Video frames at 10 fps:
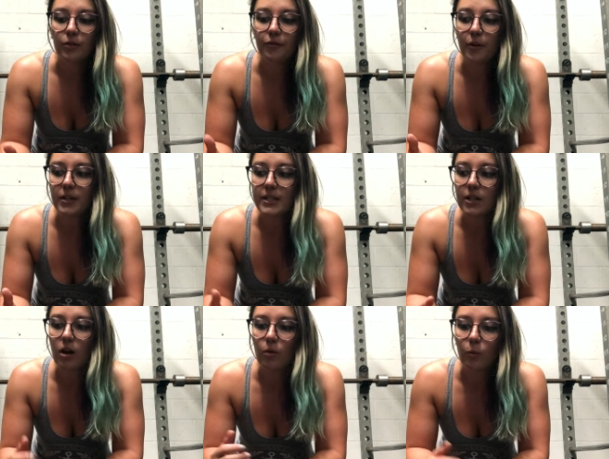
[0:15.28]

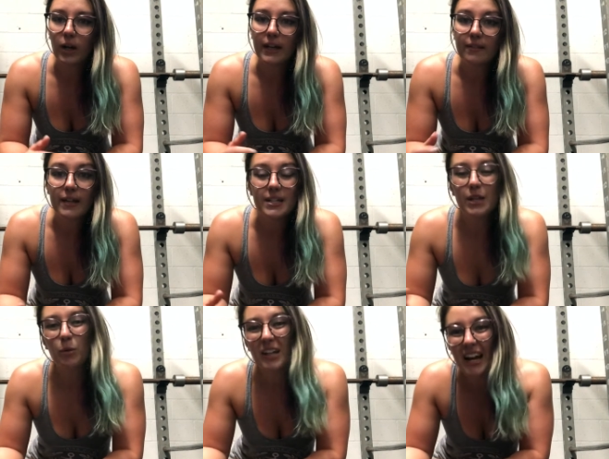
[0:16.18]
focusing on working things
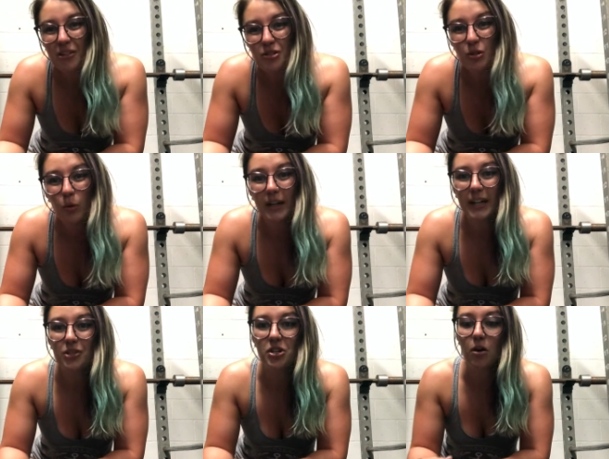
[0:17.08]
that we're not used to
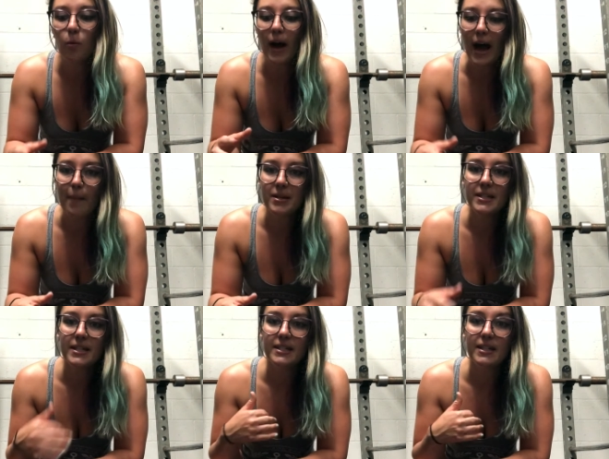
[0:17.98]
working. So what
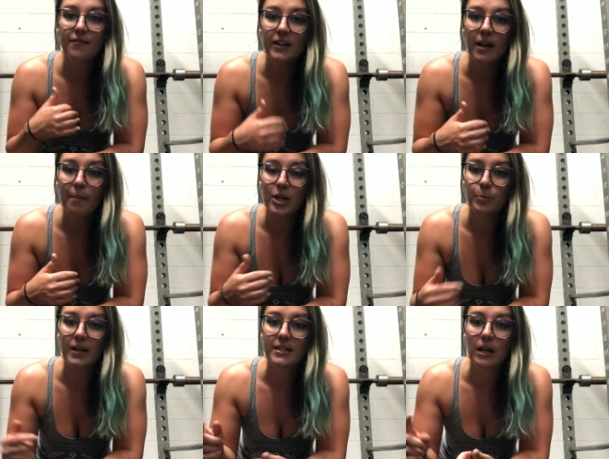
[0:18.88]
happens is the feet up
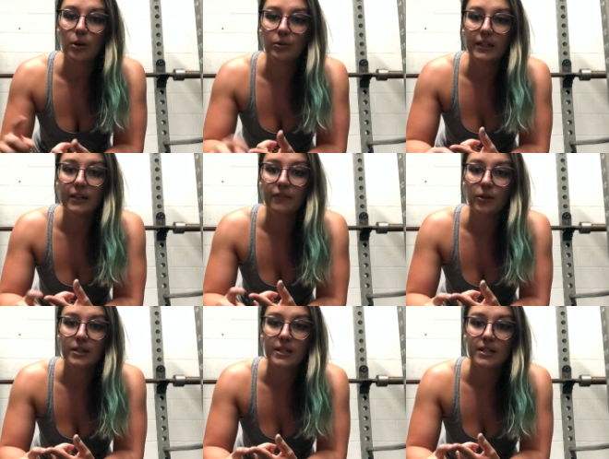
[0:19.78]
bench press not only
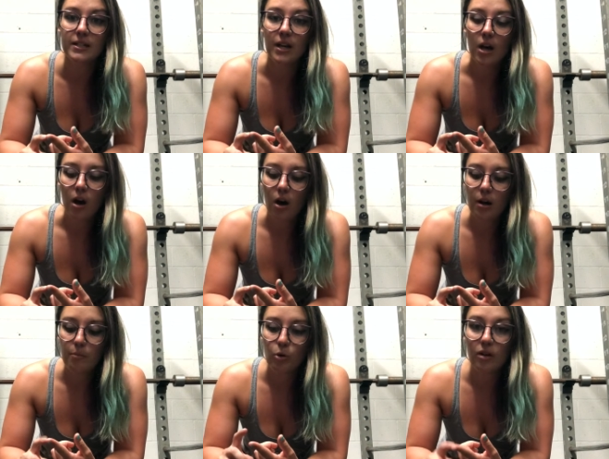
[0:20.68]
focuses
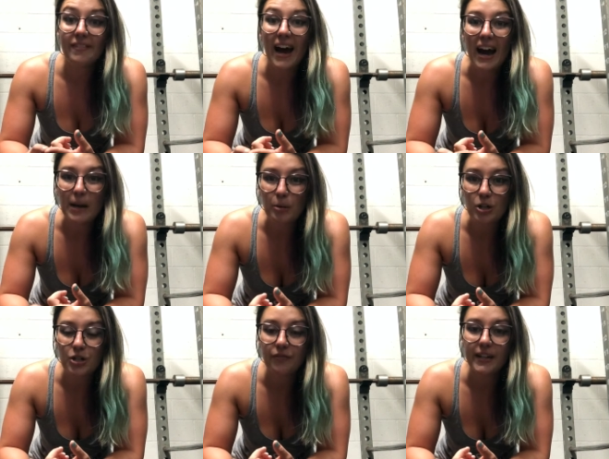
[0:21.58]
on more of that
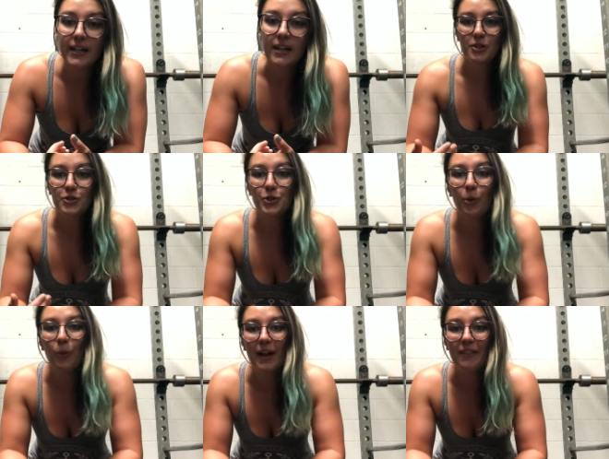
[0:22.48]
hypertrophy.
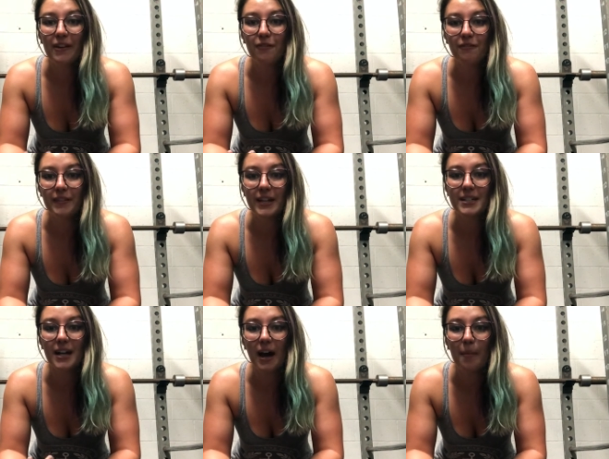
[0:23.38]
So what the
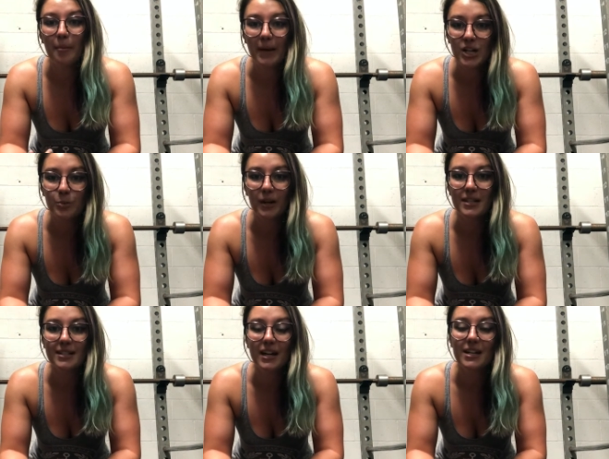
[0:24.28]
feet up bench
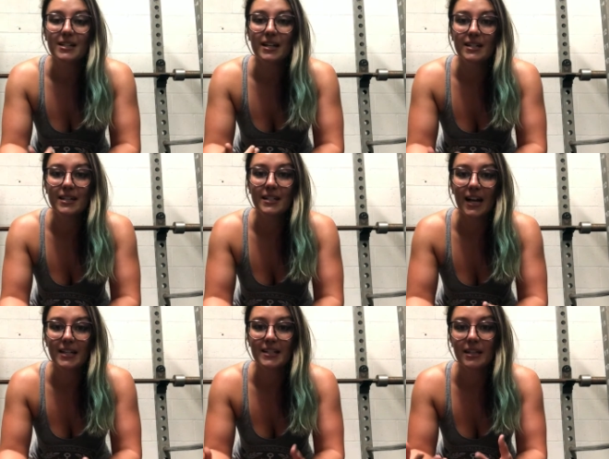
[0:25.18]
press does is it
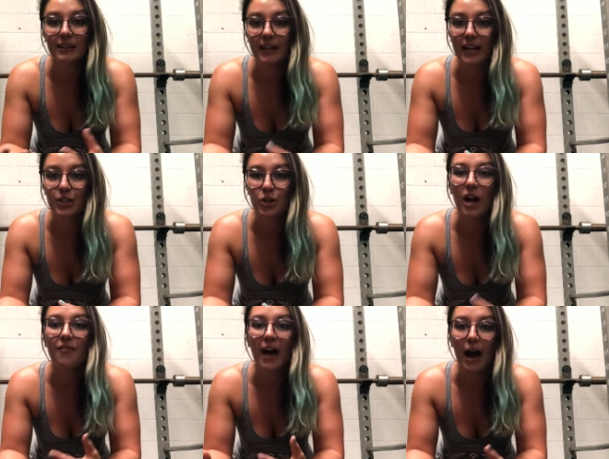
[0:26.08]
takes the leg
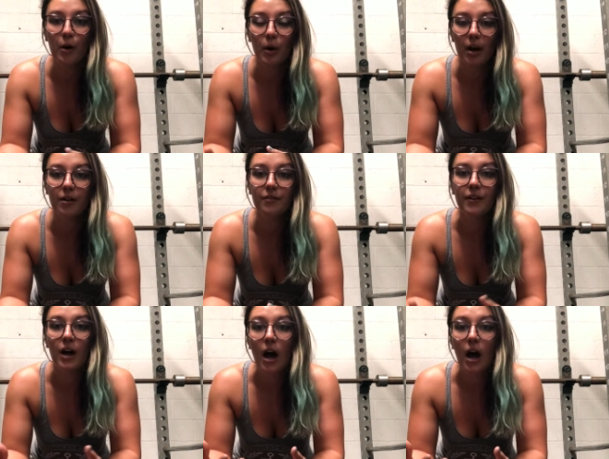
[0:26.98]
drive out of